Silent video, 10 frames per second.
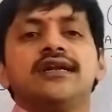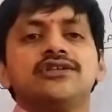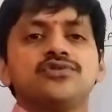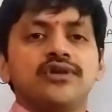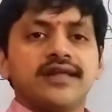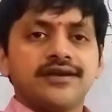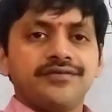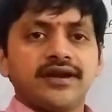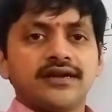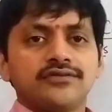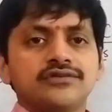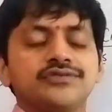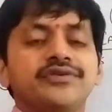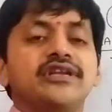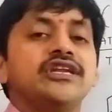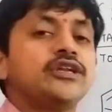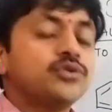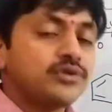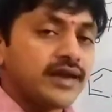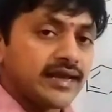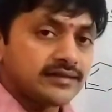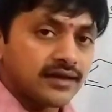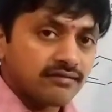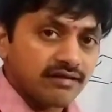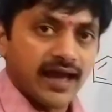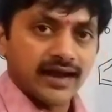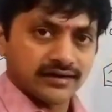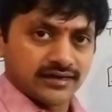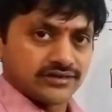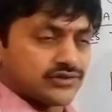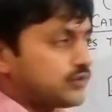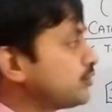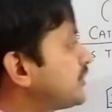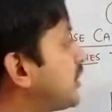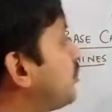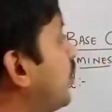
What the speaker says: indazole derivatives, we need to take the reactants. Those are